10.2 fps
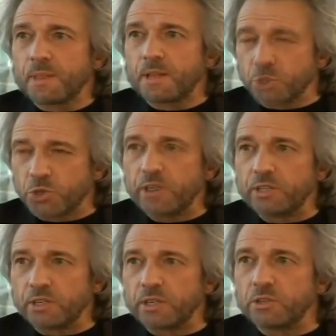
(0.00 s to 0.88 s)
and
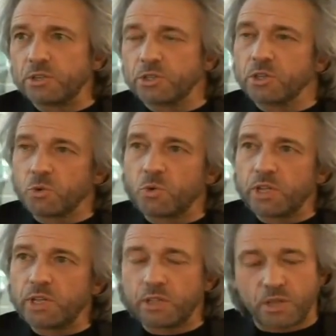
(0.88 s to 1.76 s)
trained and conditioned on the
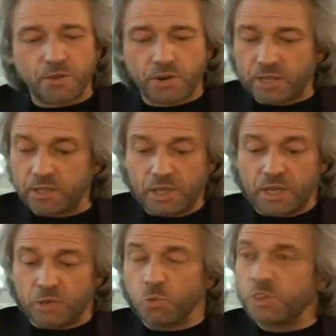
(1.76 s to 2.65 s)
one hand. On the other hand,
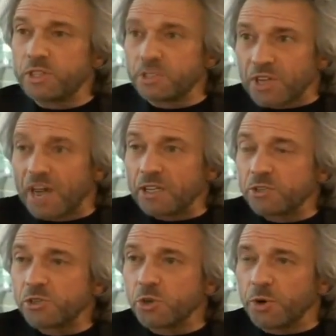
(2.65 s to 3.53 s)
it's what the
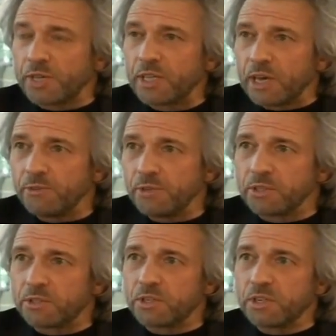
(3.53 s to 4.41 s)
science is showing and the
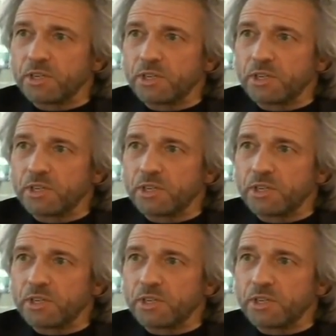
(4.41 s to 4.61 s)
evidence.